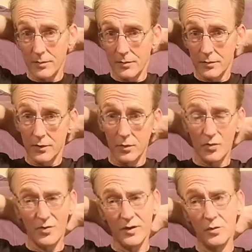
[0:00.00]
of time
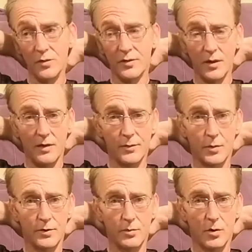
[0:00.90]
you won't really know until
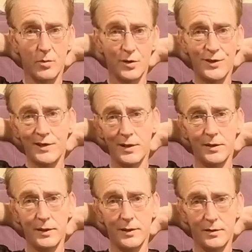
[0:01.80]
afterwards what it was you
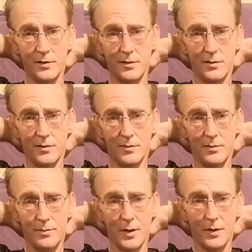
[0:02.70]
didn't need.
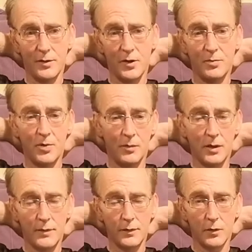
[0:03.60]
But you could
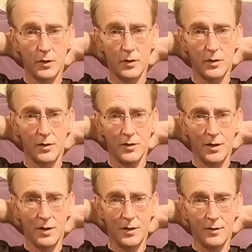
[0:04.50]
probably have a look at
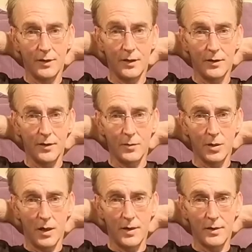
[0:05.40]
the gear that
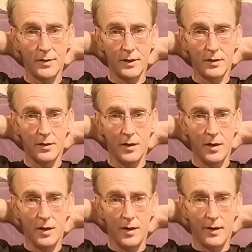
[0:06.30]
you're planning on taking,
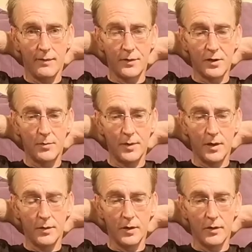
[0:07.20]
and if there's
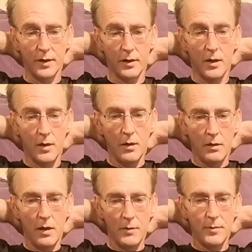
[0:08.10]
something there that you think
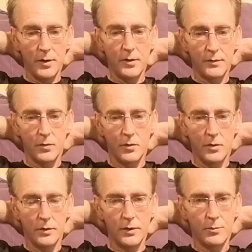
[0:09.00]
that might be
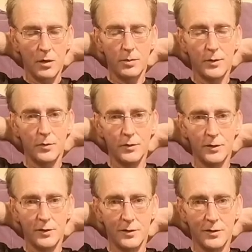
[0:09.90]
useful, you probably
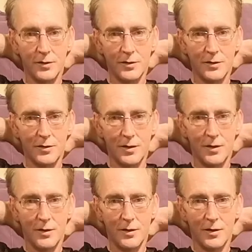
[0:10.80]
don't need it.
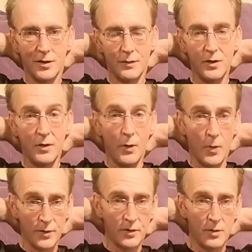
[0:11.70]
Right? If you
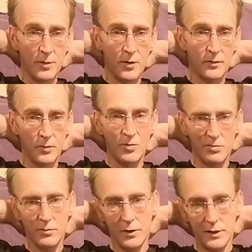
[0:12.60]
know it's going to be
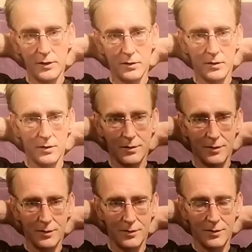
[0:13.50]
useful, you need it.
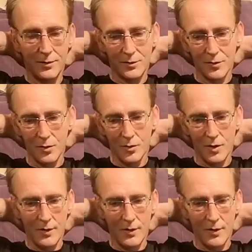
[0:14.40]
So